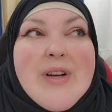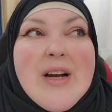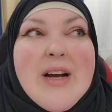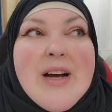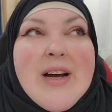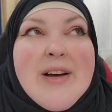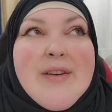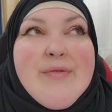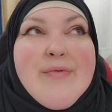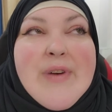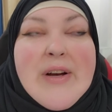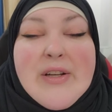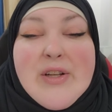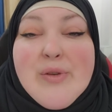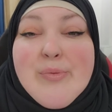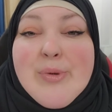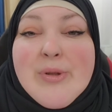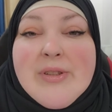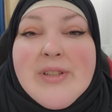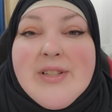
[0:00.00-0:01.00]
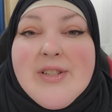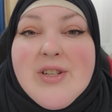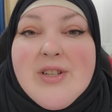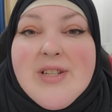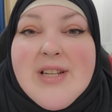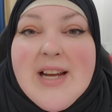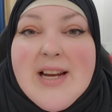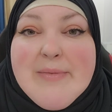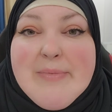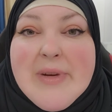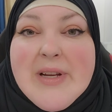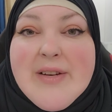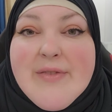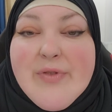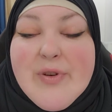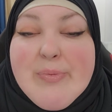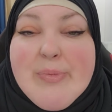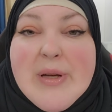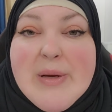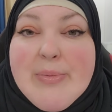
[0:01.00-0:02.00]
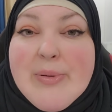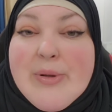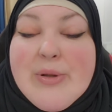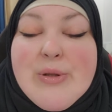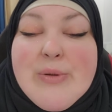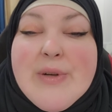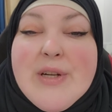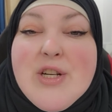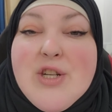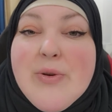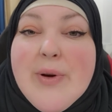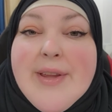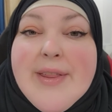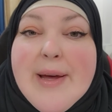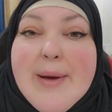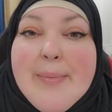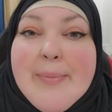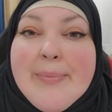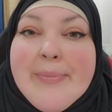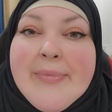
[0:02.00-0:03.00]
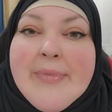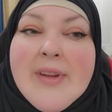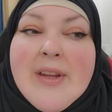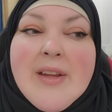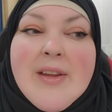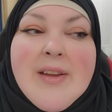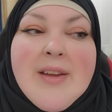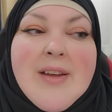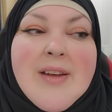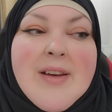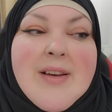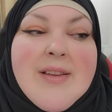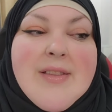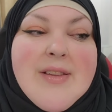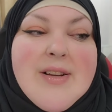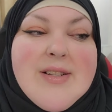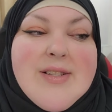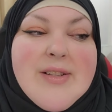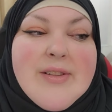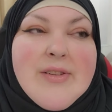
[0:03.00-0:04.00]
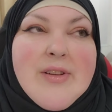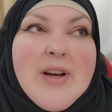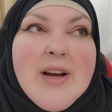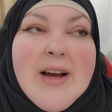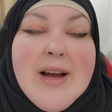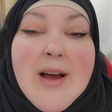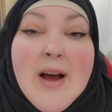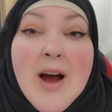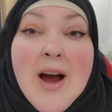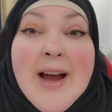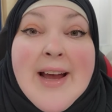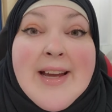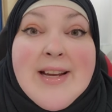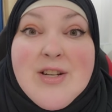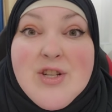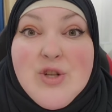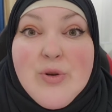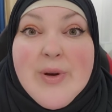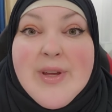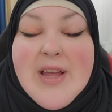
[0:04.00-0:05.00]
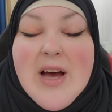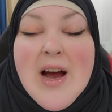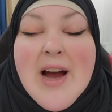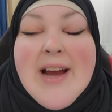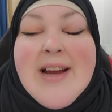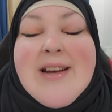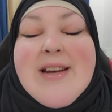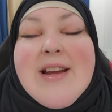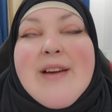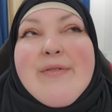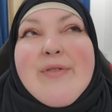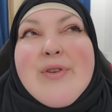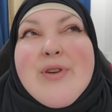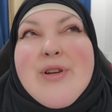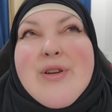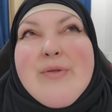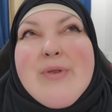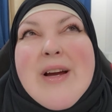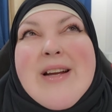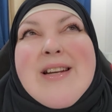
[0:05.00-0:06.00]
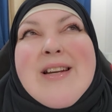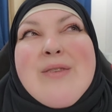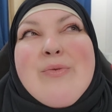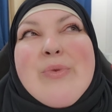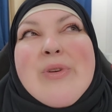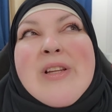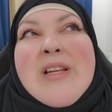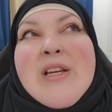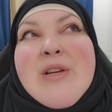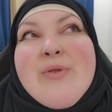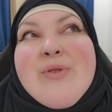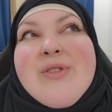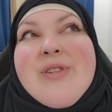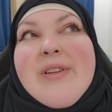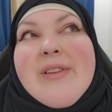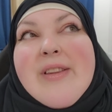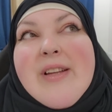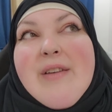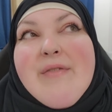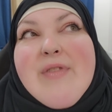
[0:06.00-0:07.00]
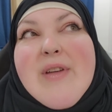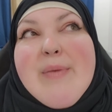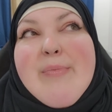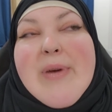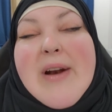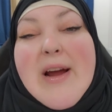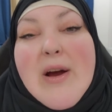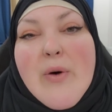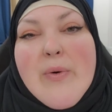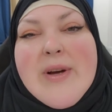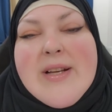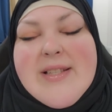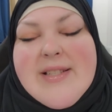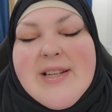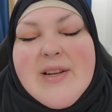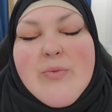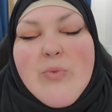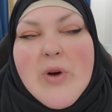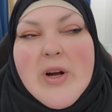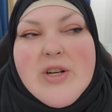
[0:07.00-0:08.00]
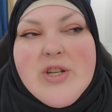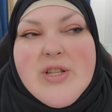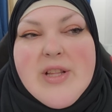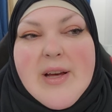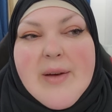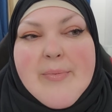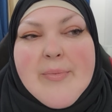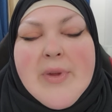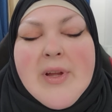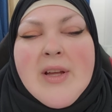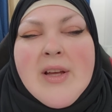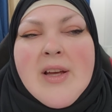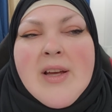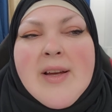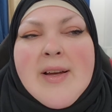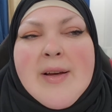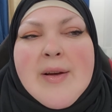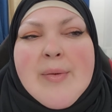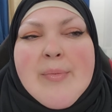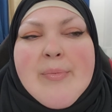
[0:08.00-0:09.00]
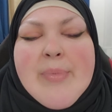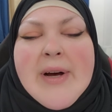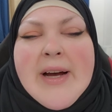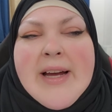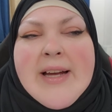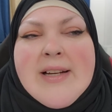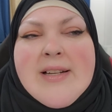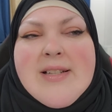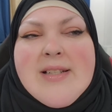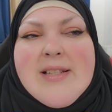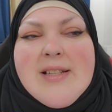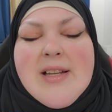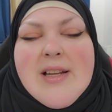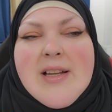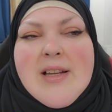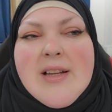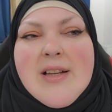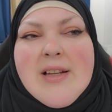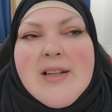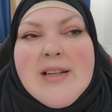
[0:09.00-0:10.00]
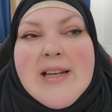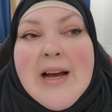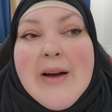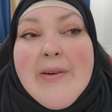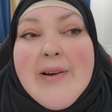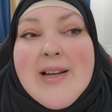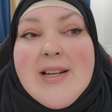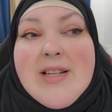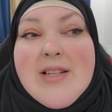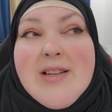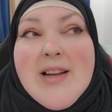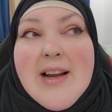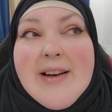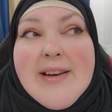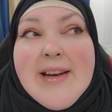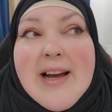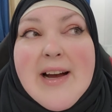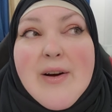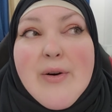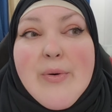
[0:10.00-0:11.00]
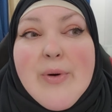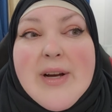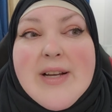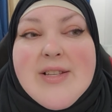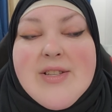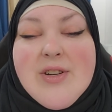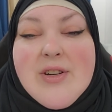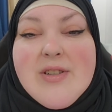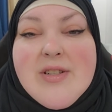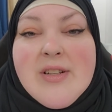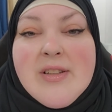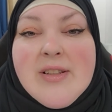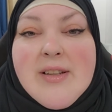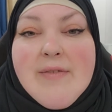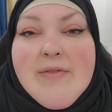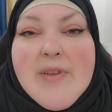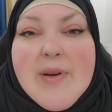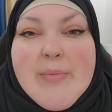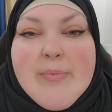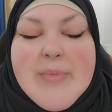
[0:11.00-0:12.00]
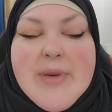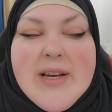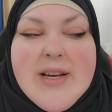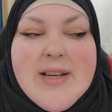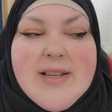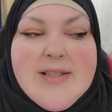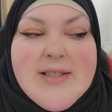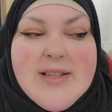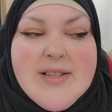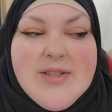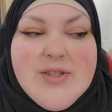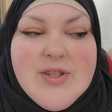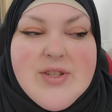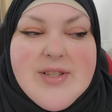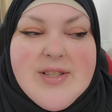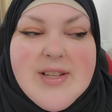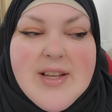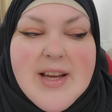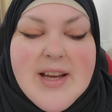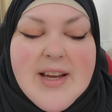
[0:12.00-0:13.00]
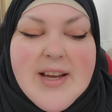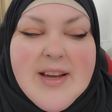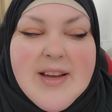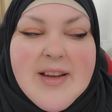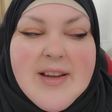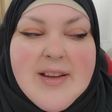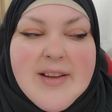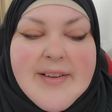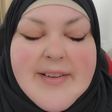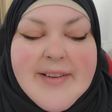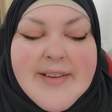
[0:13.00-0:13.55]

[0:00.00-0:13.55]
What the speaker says: valuable entertainment for people who enjoy them. There's a lot. I enjoy that. I didn't really used to love them, but I always did watch them. But now I start to love them because it's just like,